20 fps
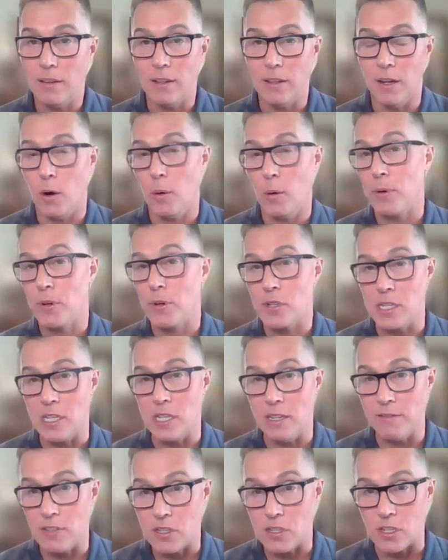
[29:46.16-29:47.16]
you know,
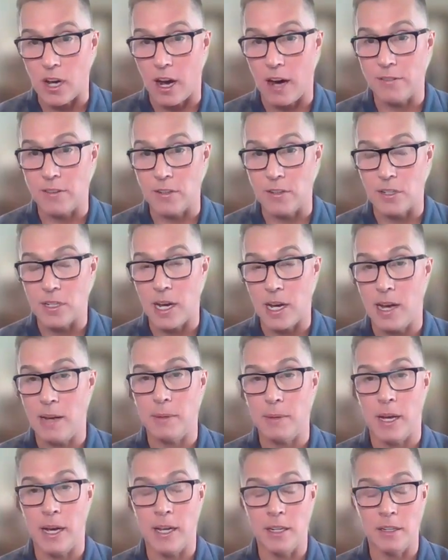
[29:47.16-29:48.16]
perceived softer
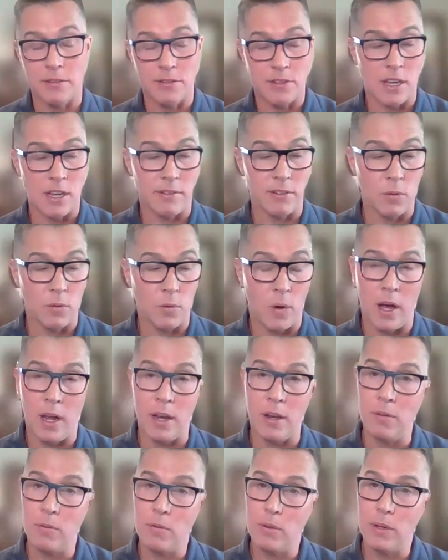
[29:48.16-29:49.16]
timeline of
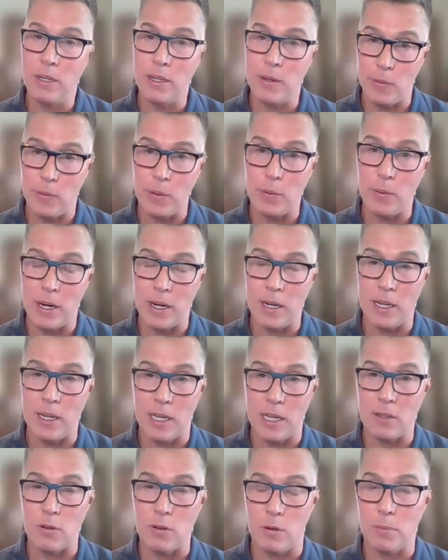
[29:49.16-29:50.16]
7/1. You know, we wanted to
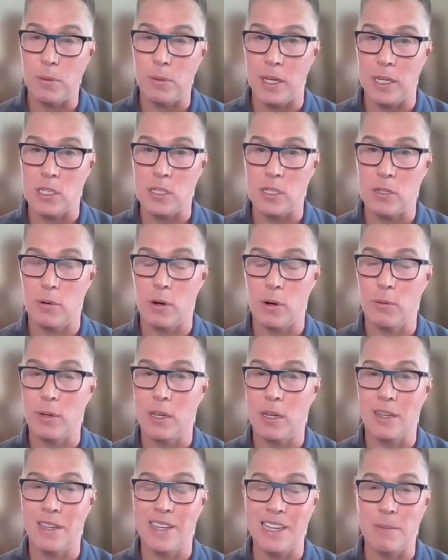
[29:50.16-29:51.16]
get to a place to where we
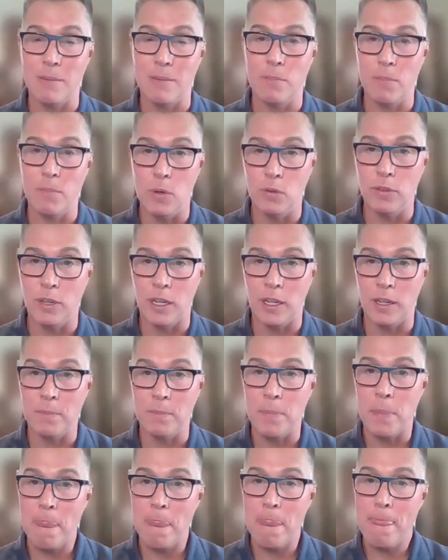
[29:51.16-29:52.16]
could keep moving
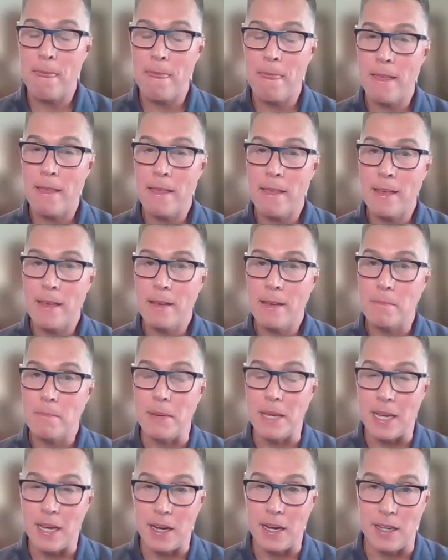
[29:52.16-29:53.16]

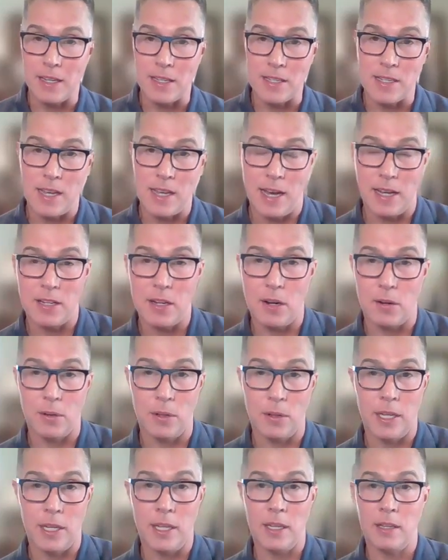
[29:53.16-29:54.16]
because I
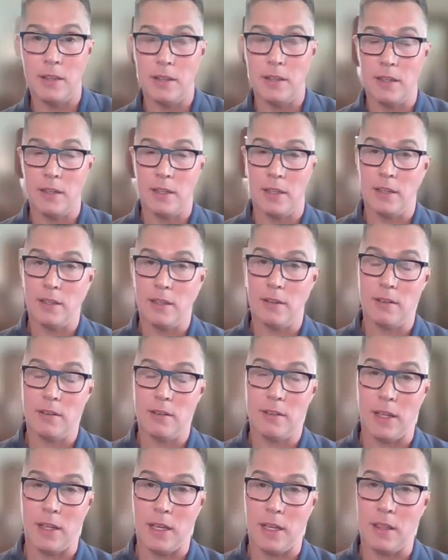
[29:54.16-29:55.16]
totally
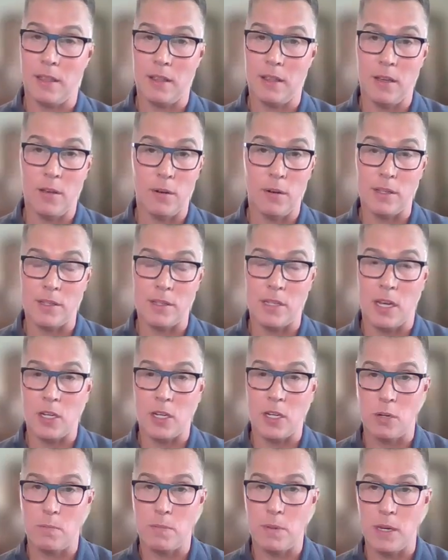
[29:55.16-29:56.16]
think the
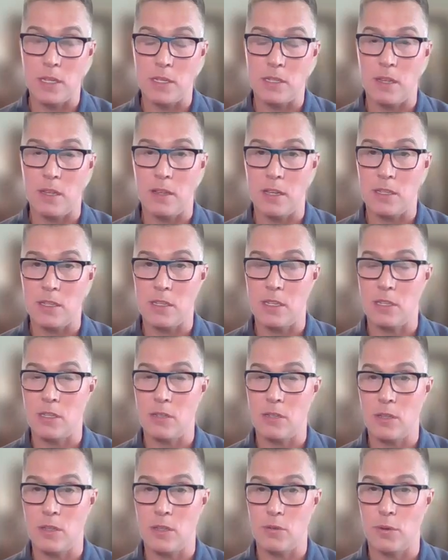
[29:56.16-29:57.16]
utilization piece to this
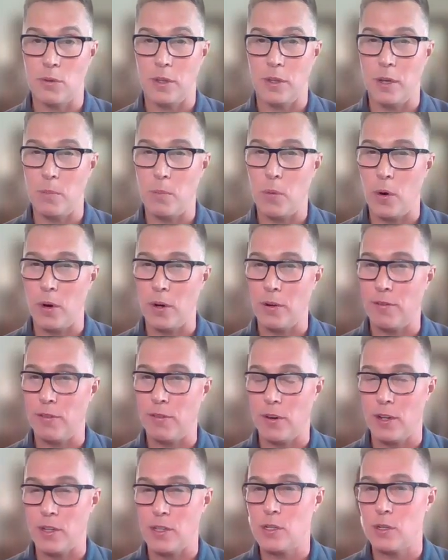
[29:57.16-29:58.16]
is really important
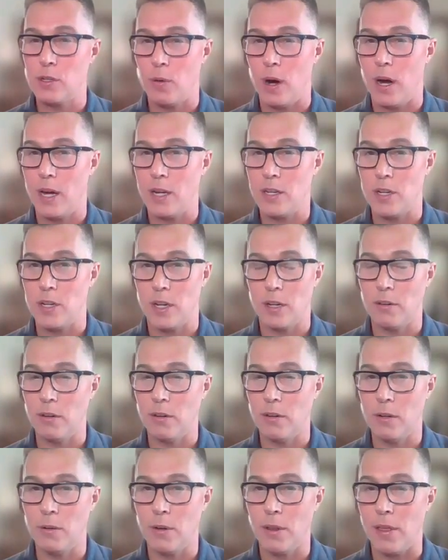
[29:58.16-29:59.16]
for us to watch. I
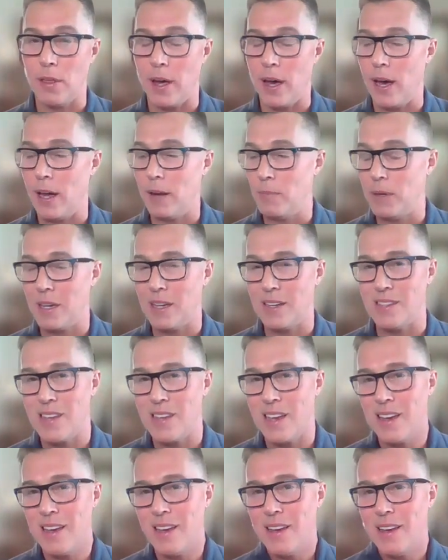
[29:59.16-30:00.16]
agree with that
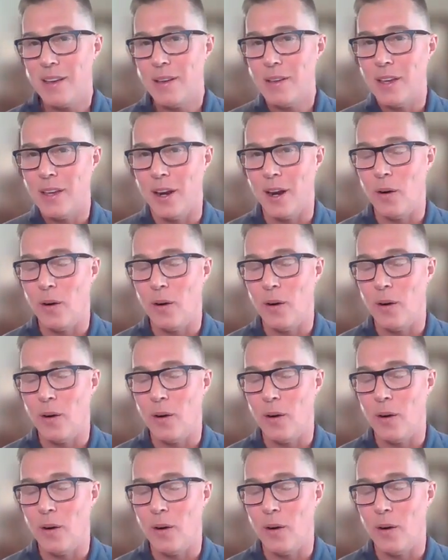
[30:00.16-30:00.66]
because, you